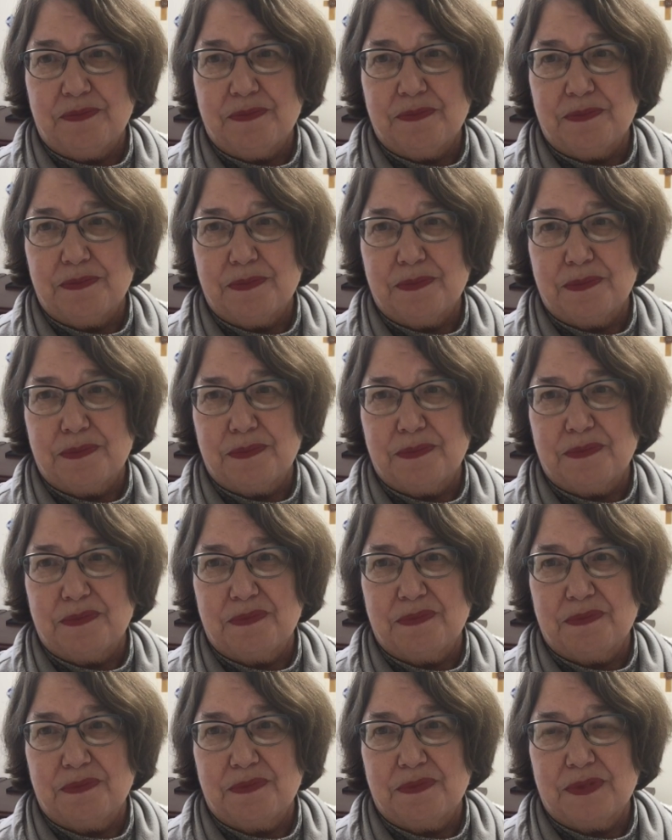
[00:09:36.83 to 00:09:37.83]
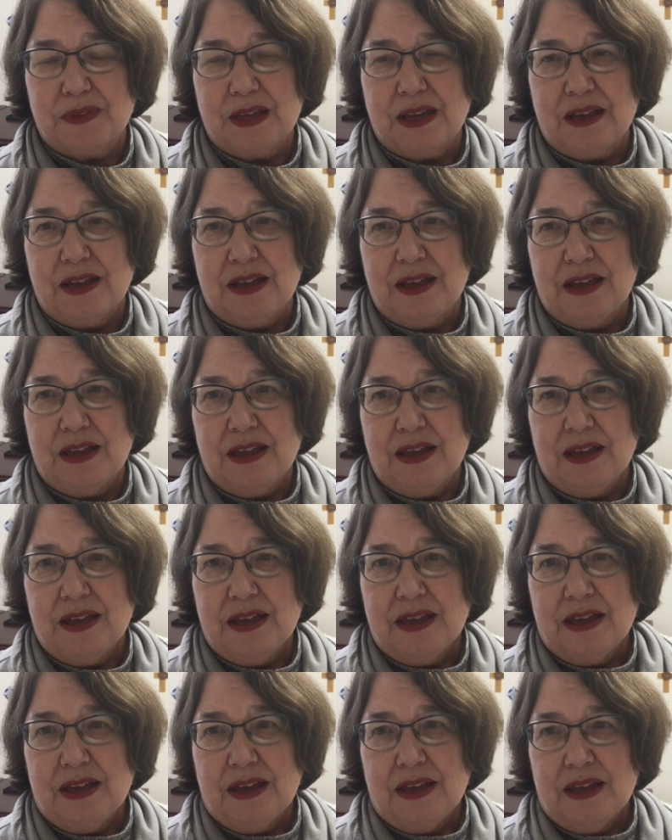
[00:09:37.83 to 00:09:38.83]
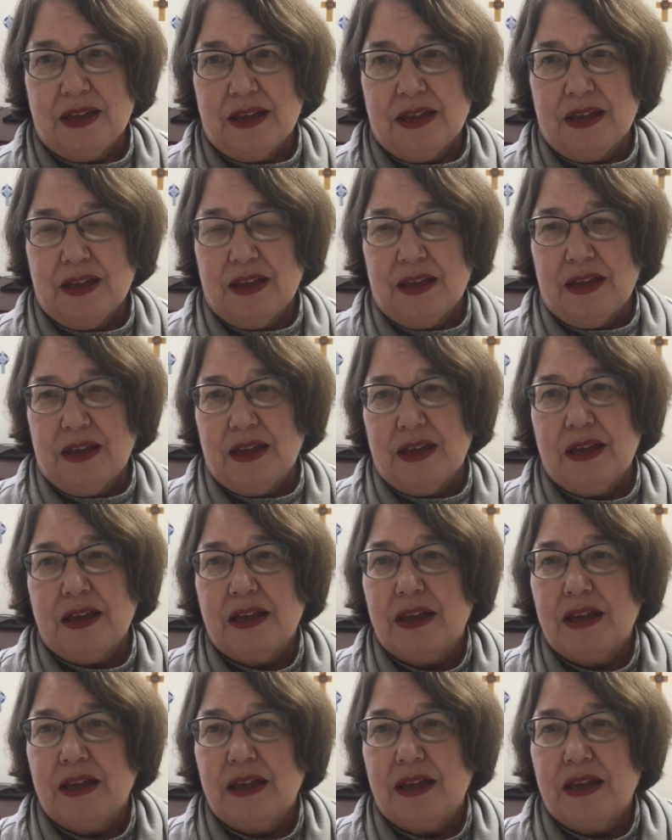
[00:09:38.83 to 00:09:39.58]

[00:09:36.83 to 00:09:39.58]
No one is speaking in this clip.